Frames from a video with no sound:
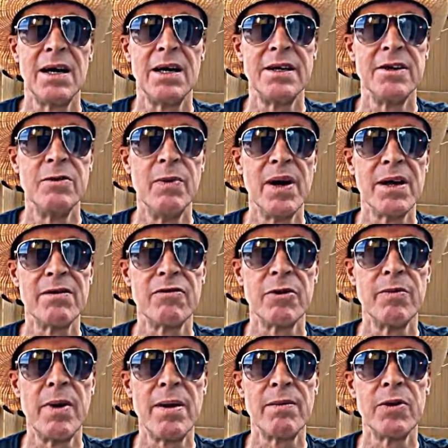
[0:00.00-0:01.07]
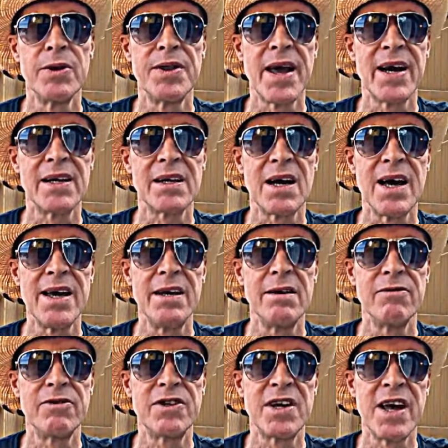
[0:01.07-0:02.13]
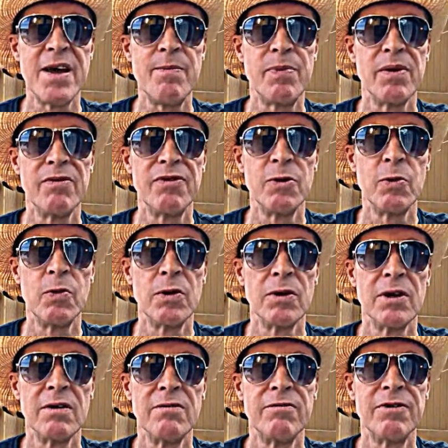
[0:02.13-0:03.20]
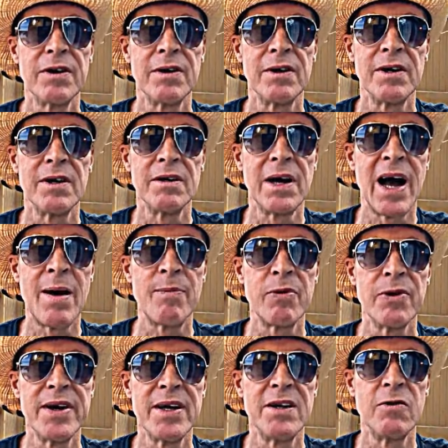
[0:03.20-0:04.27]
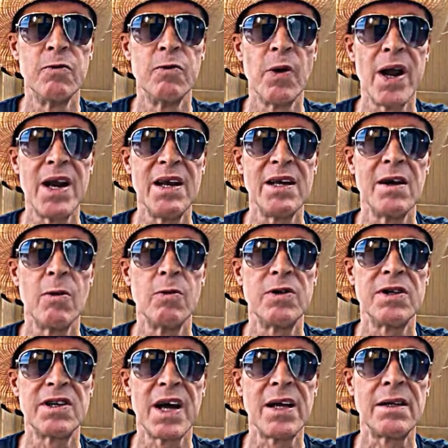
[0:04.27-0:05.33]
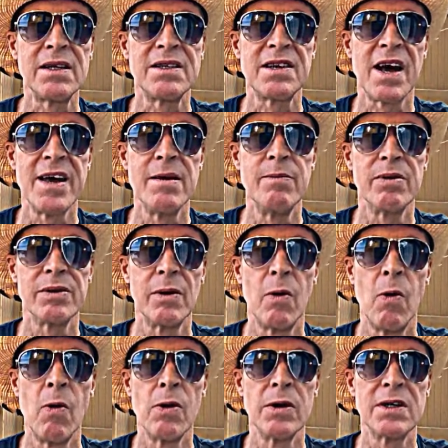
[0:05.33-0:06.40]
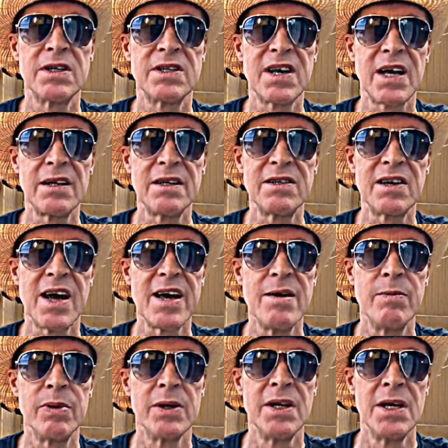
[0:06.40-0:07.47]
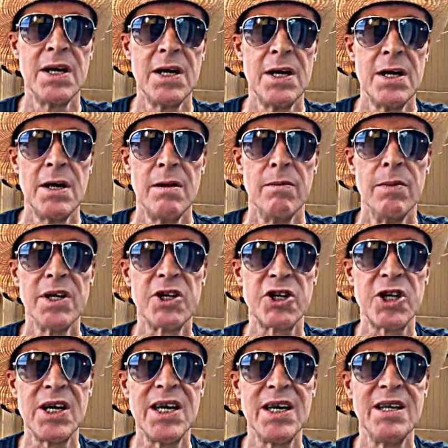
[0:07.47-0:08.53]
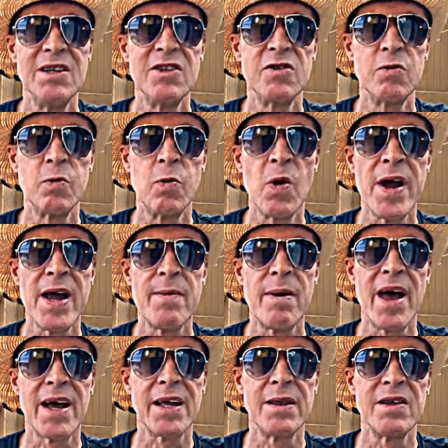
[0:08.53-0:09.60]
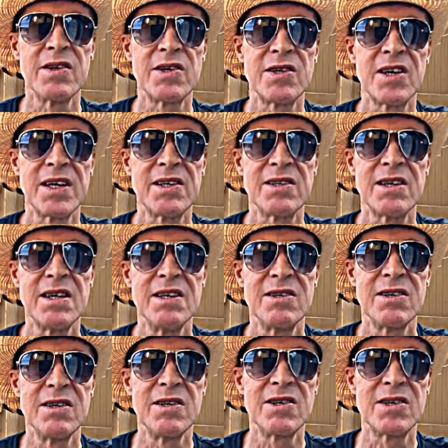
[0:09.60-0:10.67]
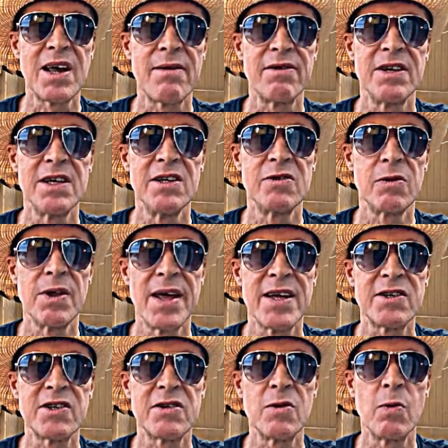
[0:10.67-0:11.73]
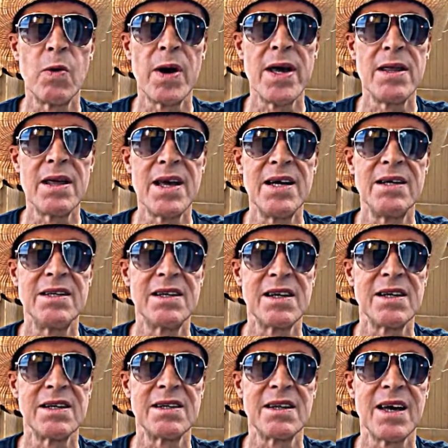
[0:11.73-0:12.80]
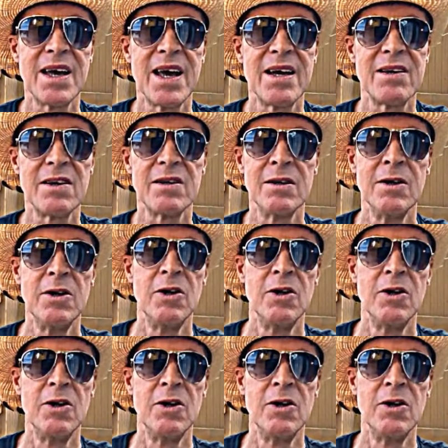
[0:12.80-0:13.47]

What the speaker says: You may have remembered that kind of tape if you were operated radio teletype or teletype machines way back in the 60s and 70s. Well, that's the way they did it. They had to